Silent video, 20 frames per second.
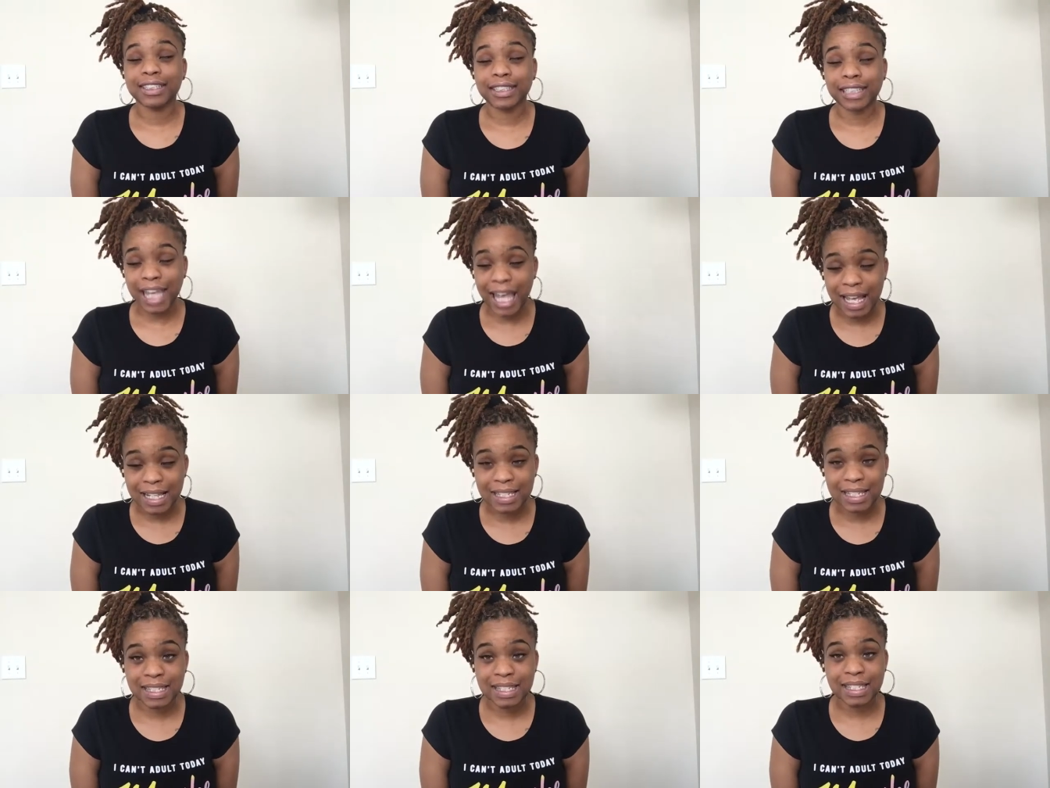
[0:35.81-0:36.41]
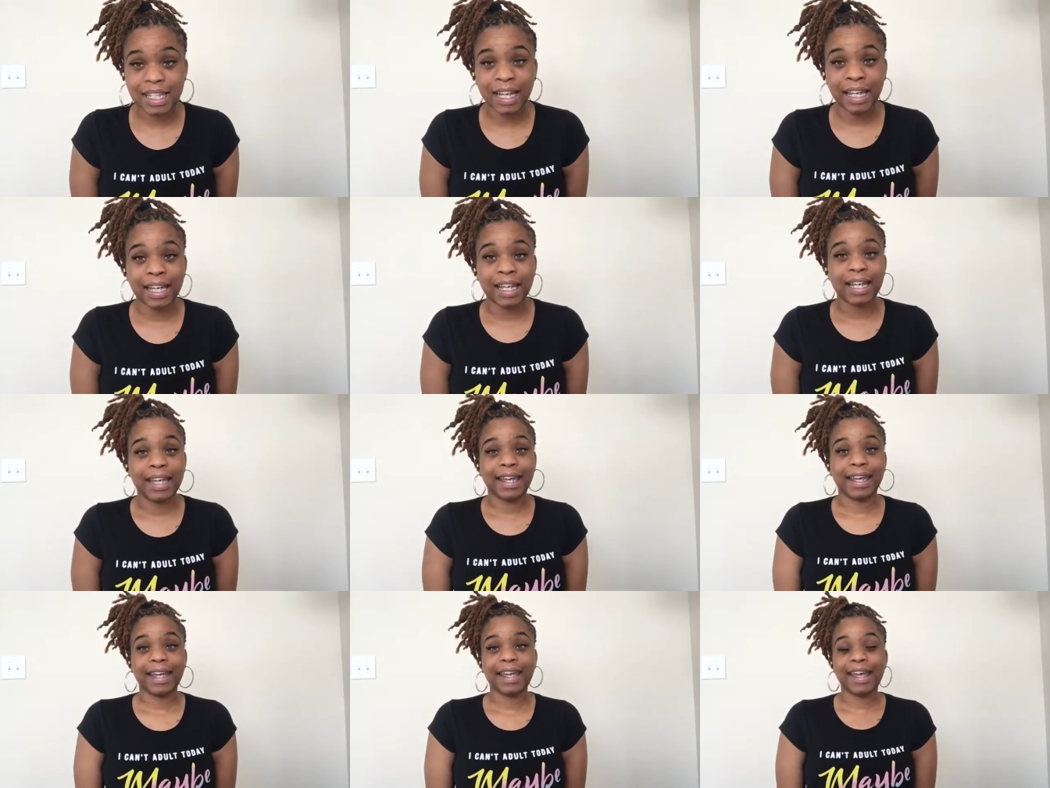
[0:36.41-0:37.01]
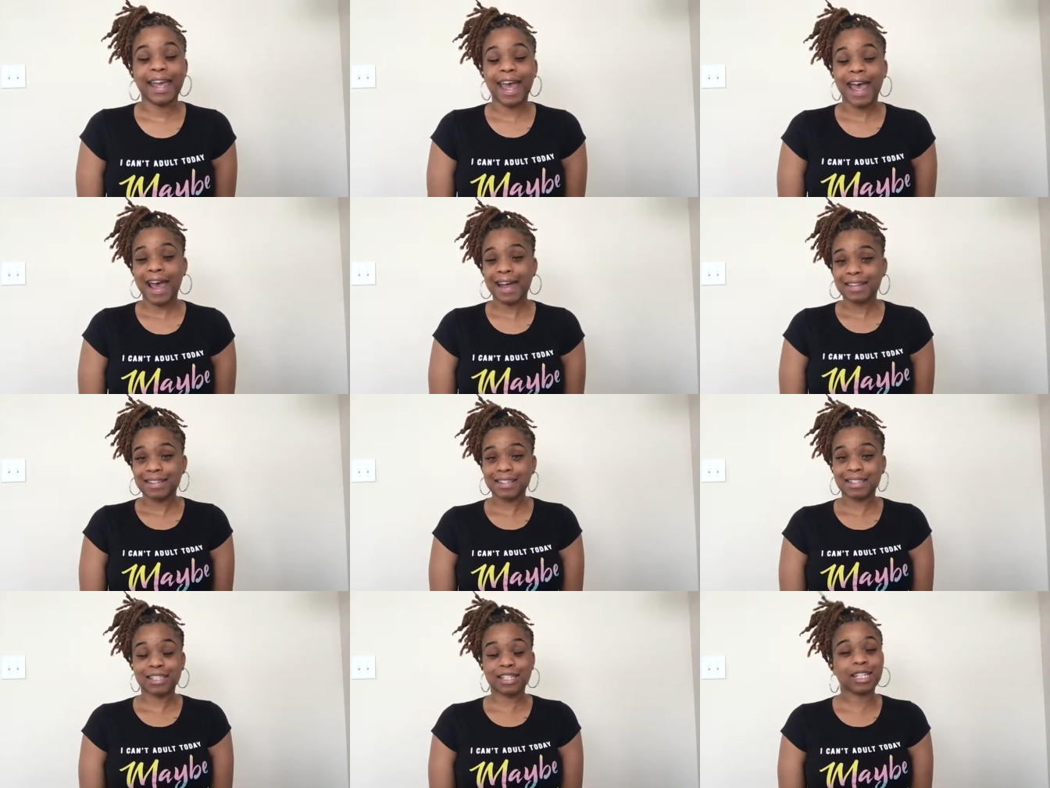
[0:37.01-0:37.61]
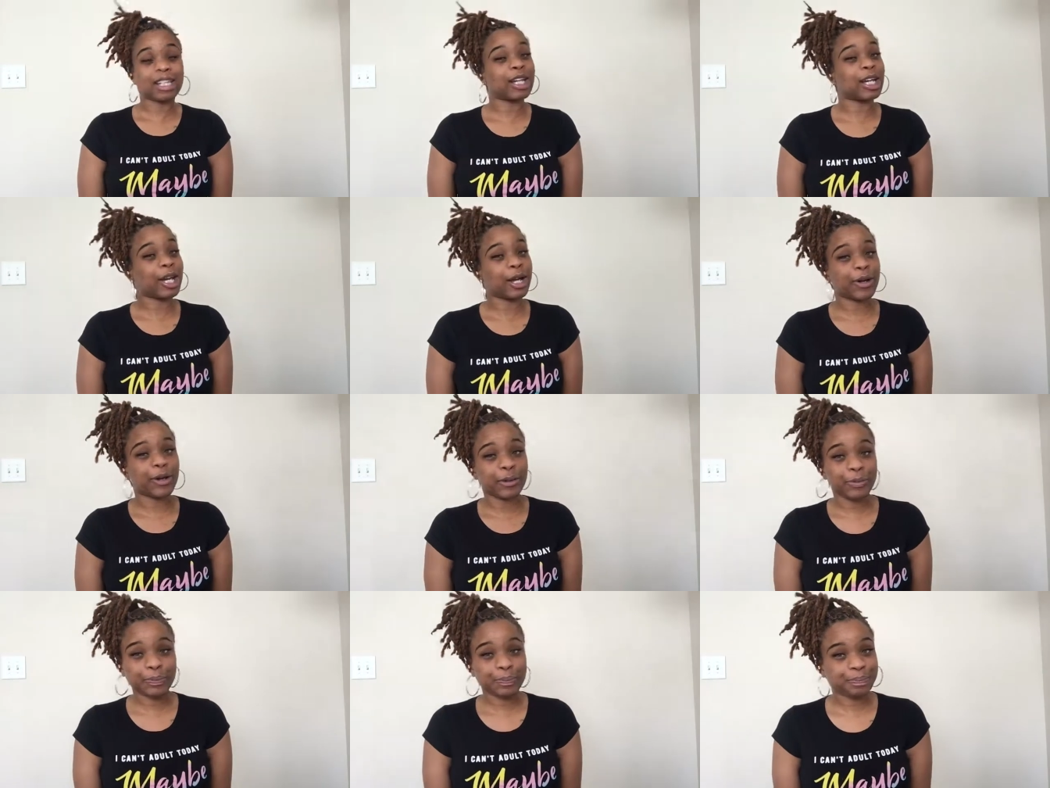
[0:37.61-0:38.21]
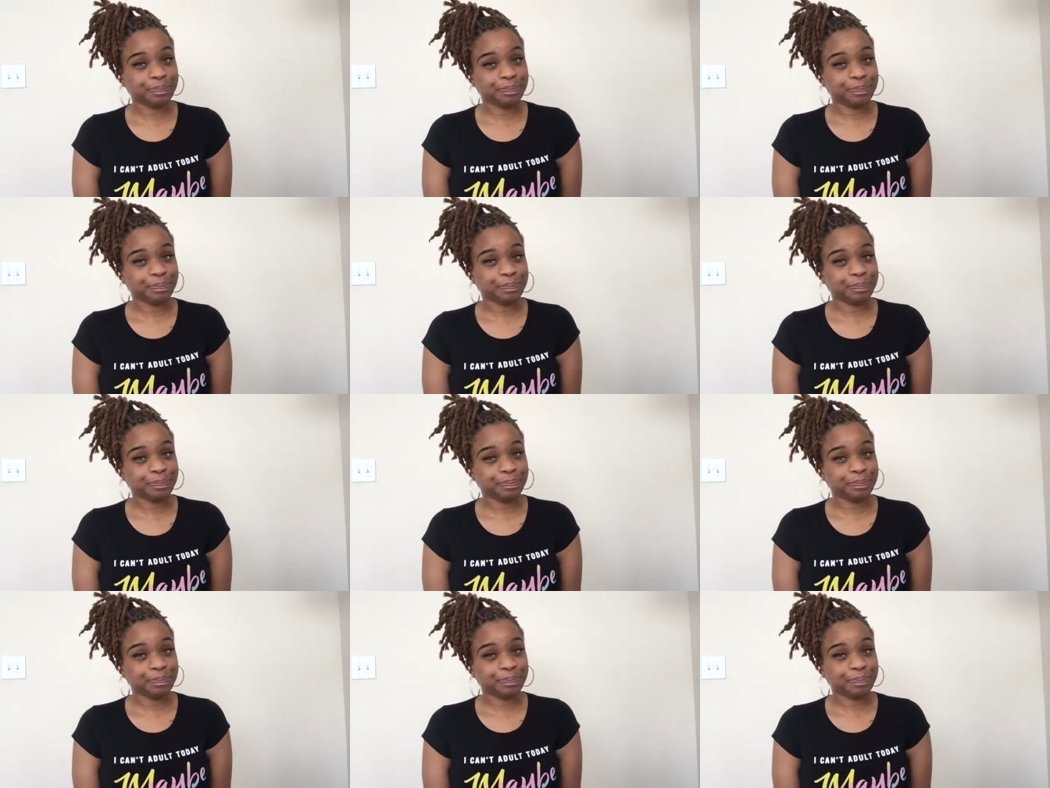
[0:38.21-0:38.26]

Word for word: Yes, it has to go